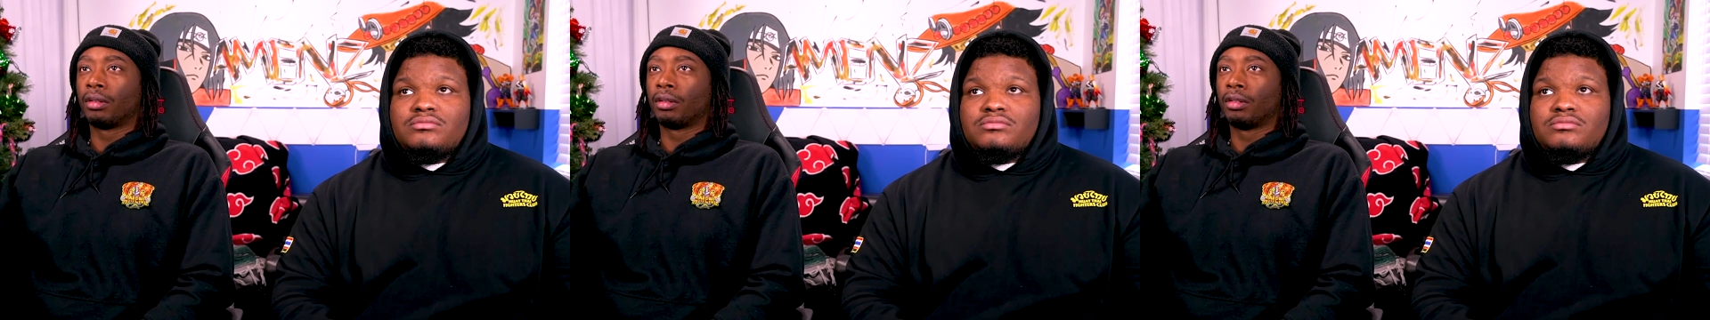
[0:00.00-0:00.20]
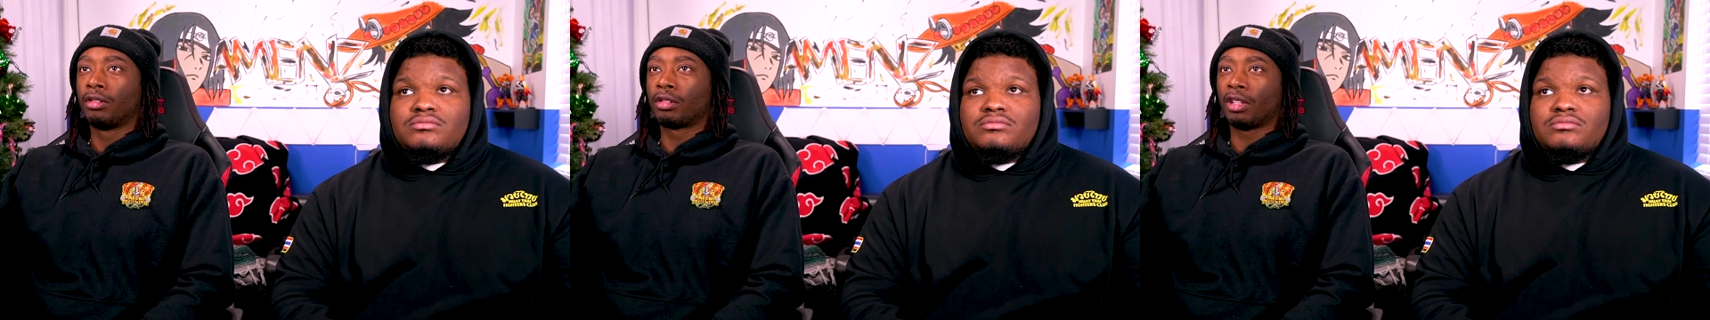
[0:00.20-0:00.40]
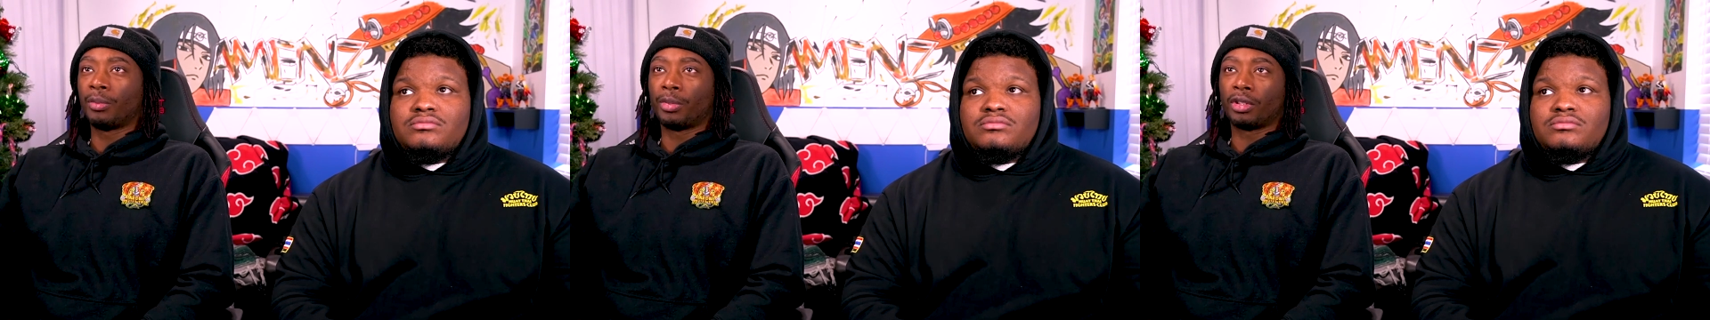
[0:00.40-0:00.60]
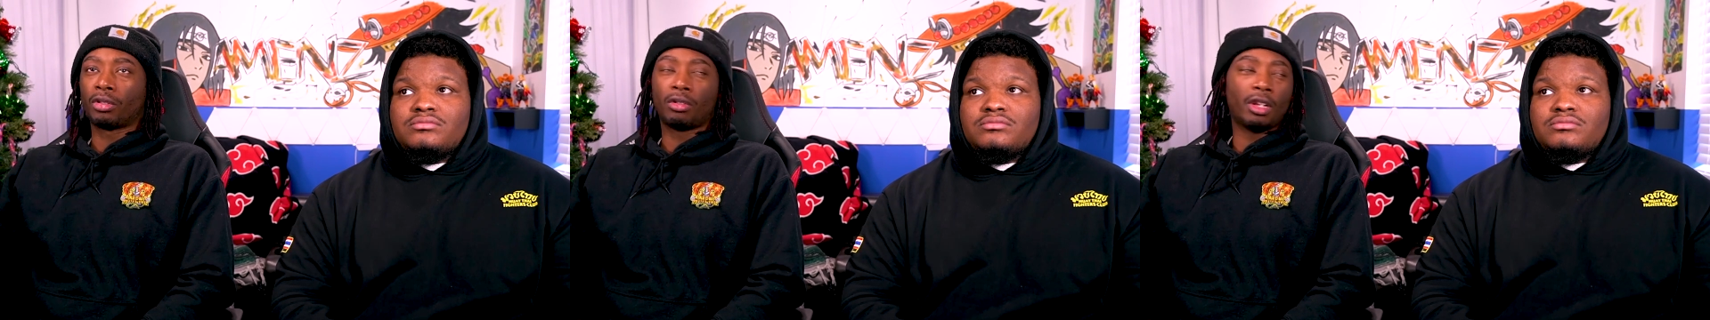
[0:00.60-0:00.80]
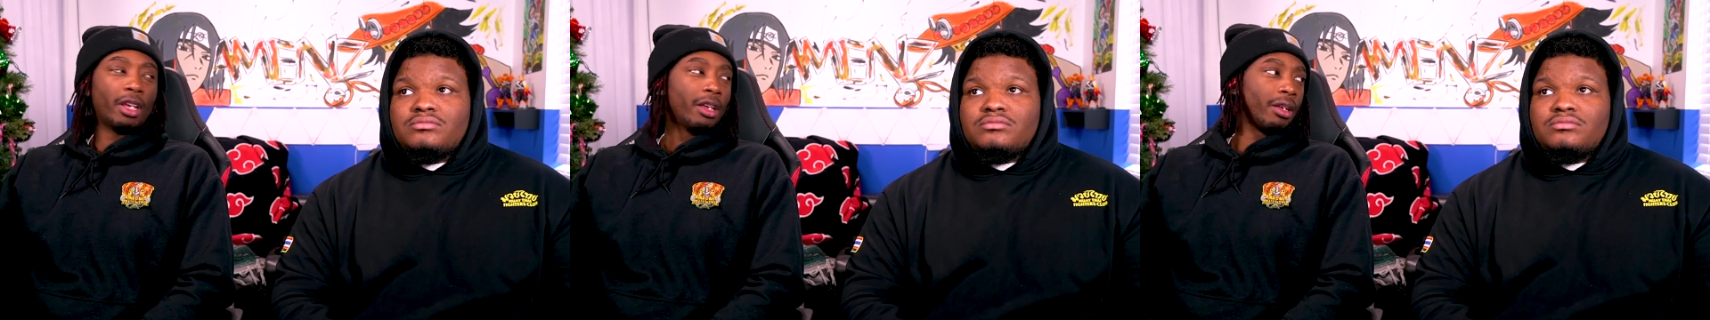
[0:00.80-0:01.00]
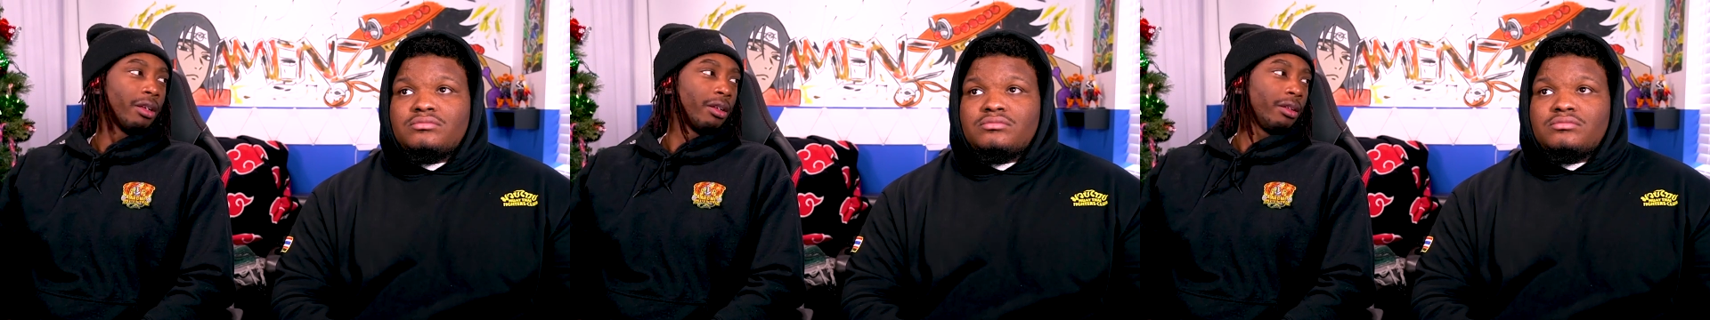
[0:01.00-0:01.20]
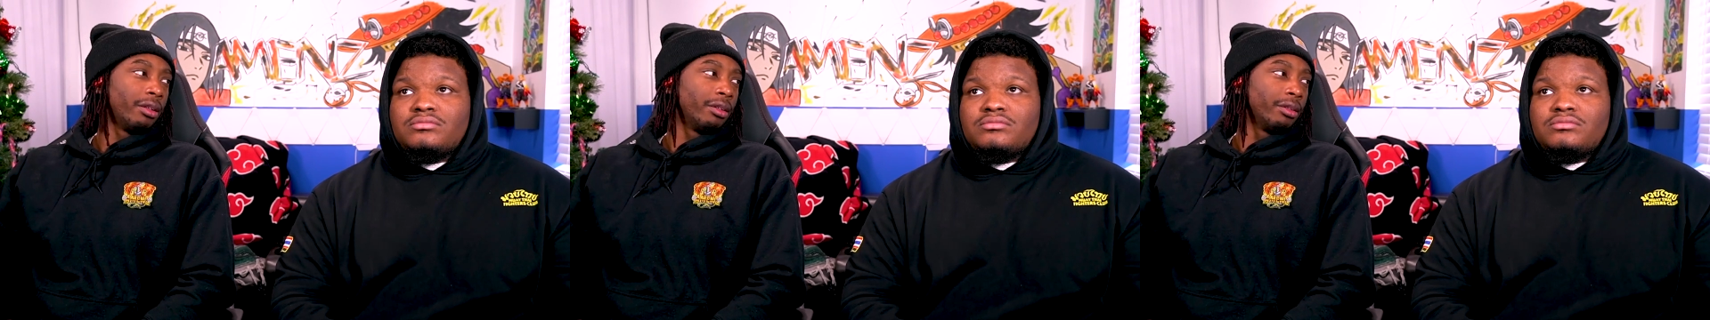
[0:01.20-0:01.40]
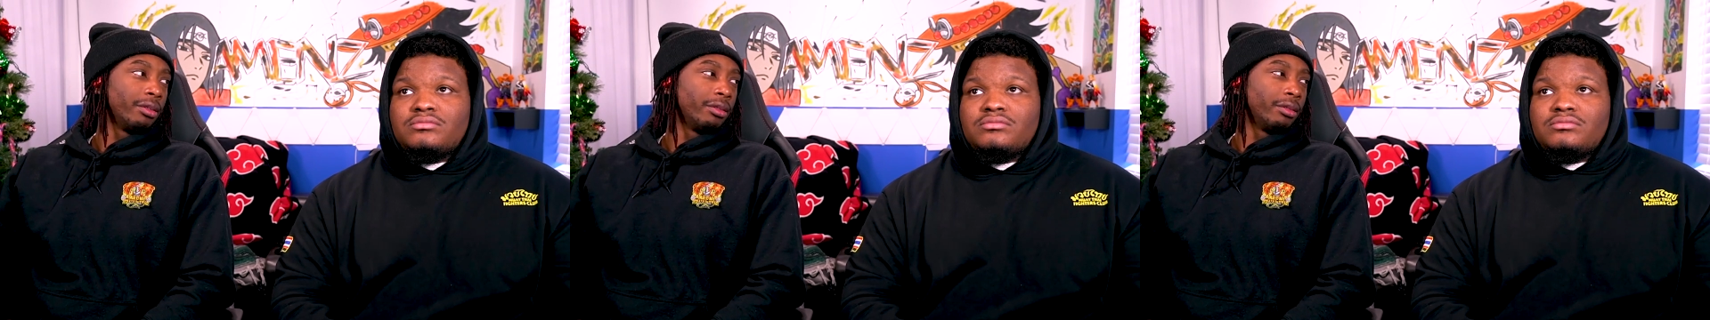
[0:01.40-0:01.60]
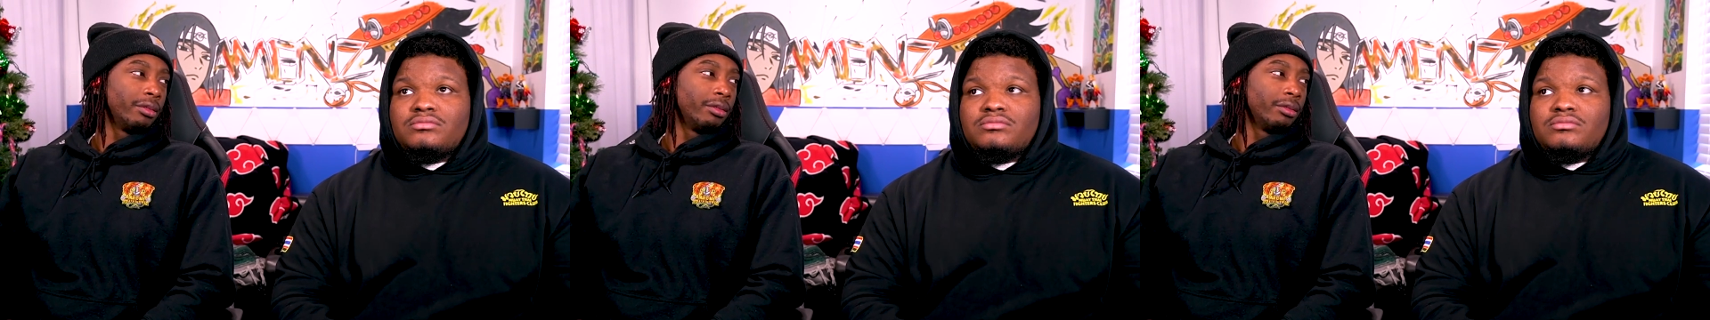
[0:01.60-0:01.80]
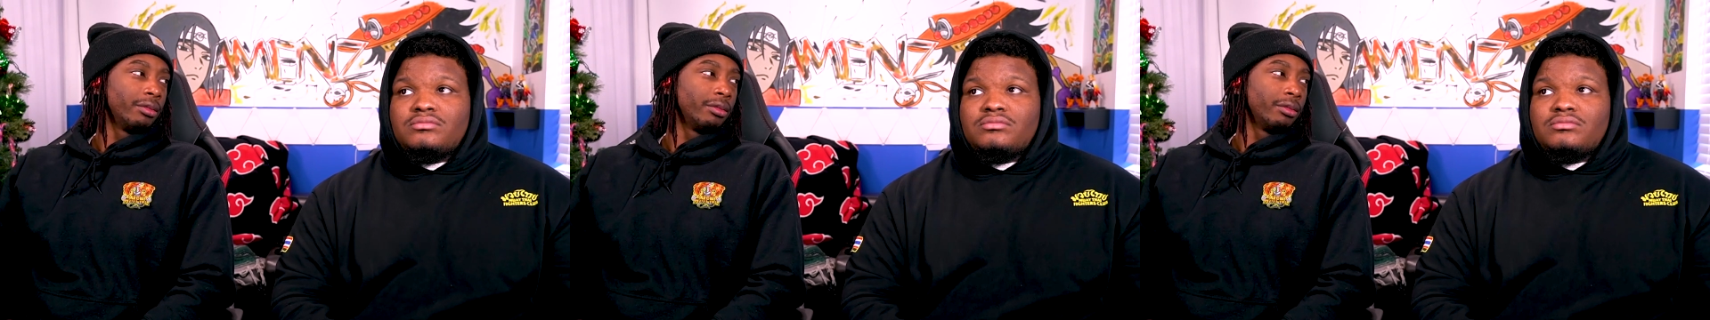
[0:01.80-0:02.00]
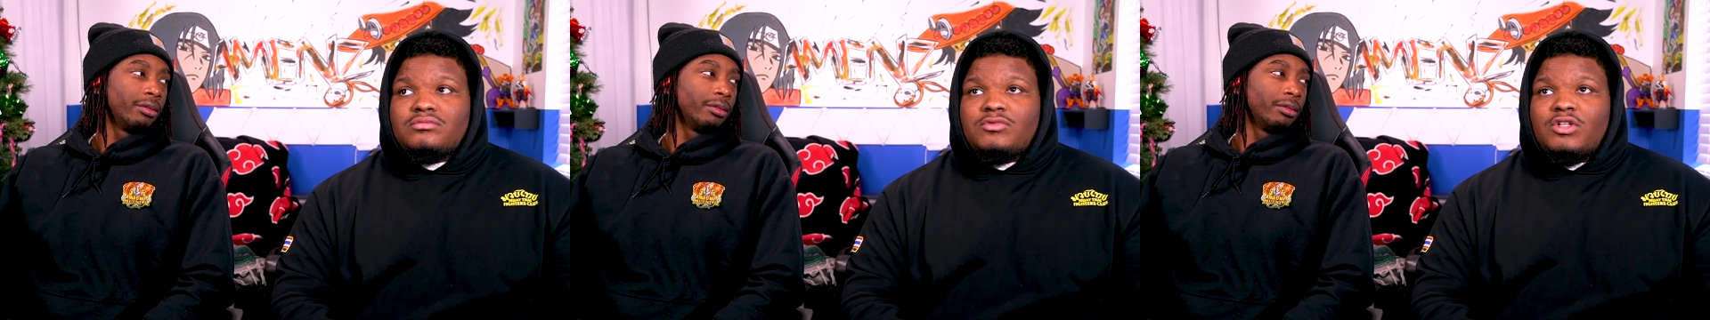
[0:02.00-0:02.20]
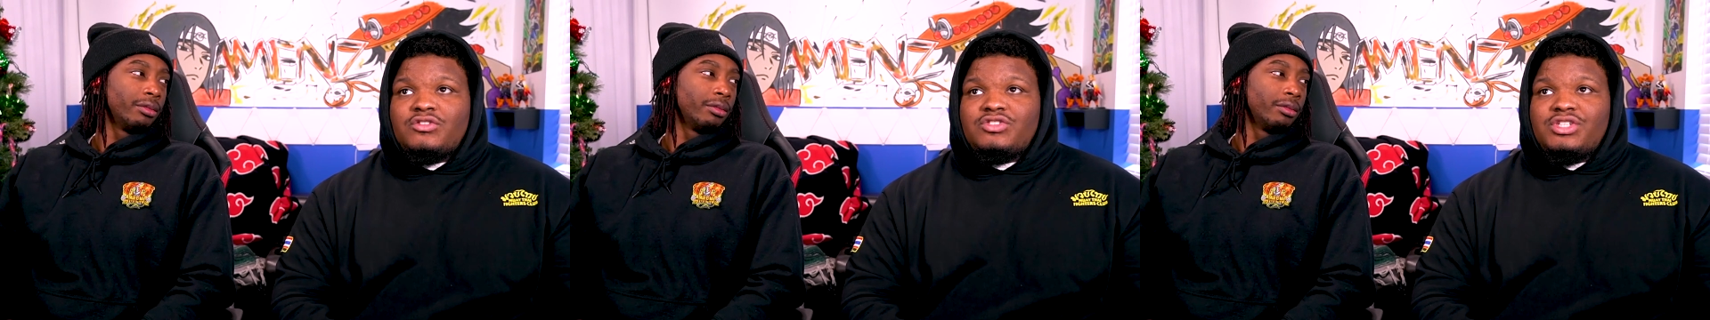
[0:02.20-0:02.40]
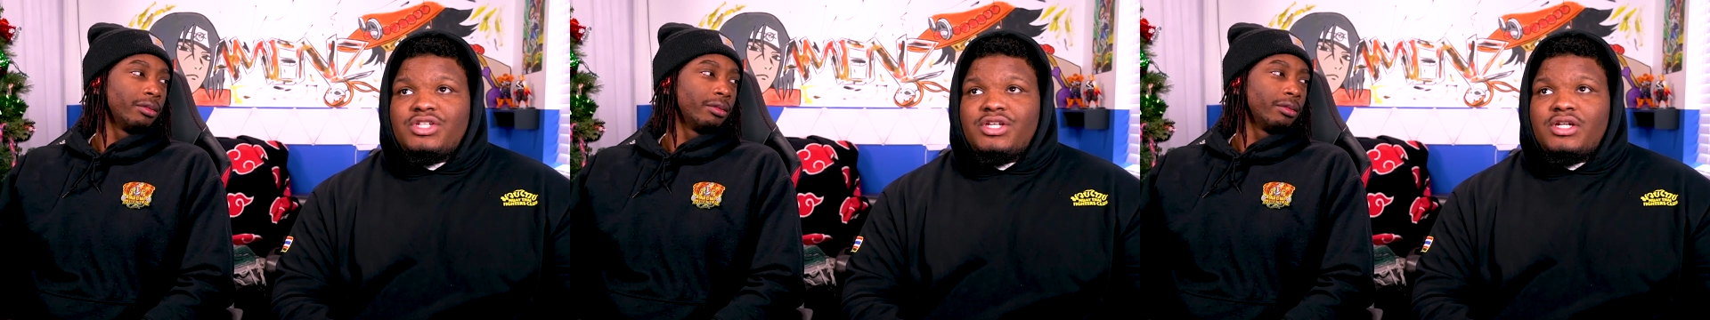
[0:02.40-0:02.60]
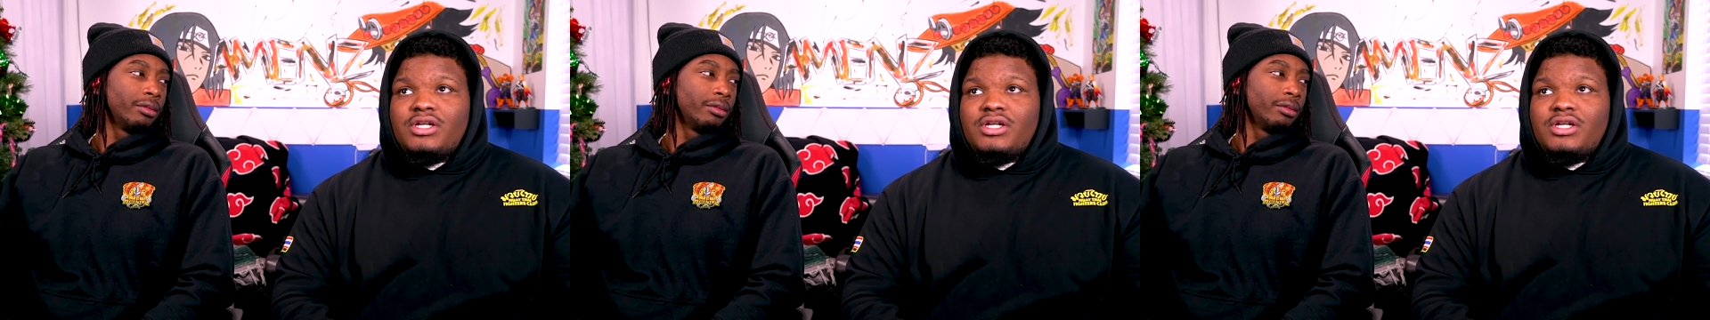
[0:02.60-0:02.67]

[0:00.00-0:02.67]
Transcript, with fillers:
Speaker 1: You sleeping through that? Did she get